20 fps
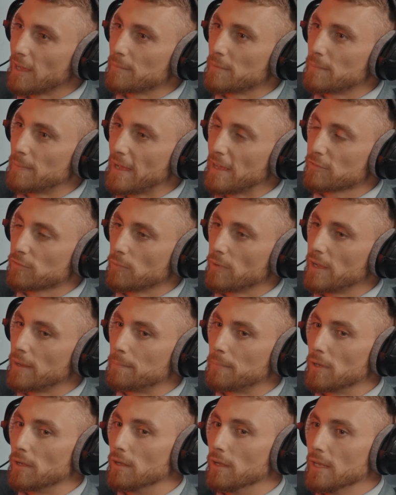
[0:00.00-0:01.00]
time he passed away,
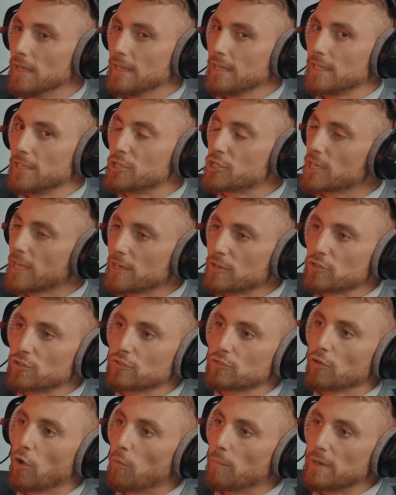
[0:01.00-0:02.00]
but he changed
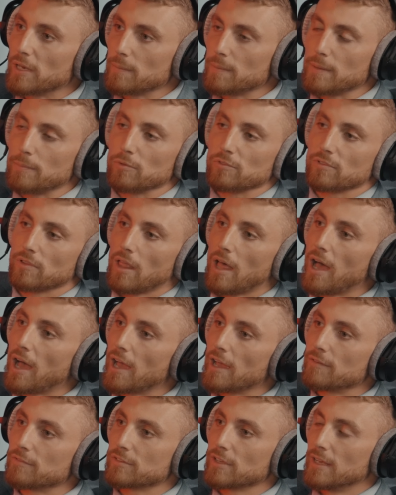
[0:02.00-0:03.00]
so many people's
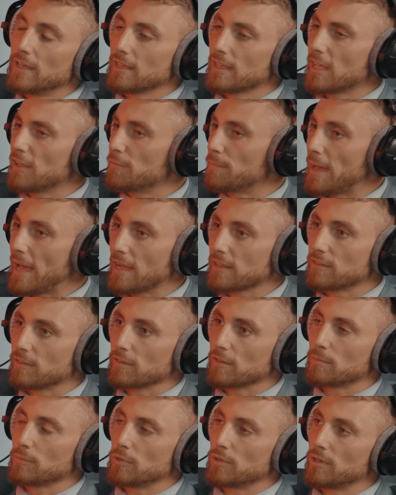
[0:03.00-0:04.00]
lives, gave back to
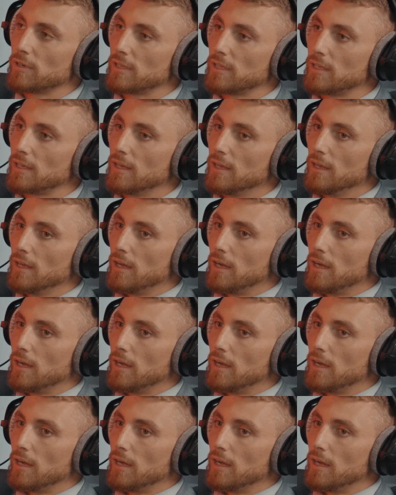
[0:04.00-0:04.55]
the community.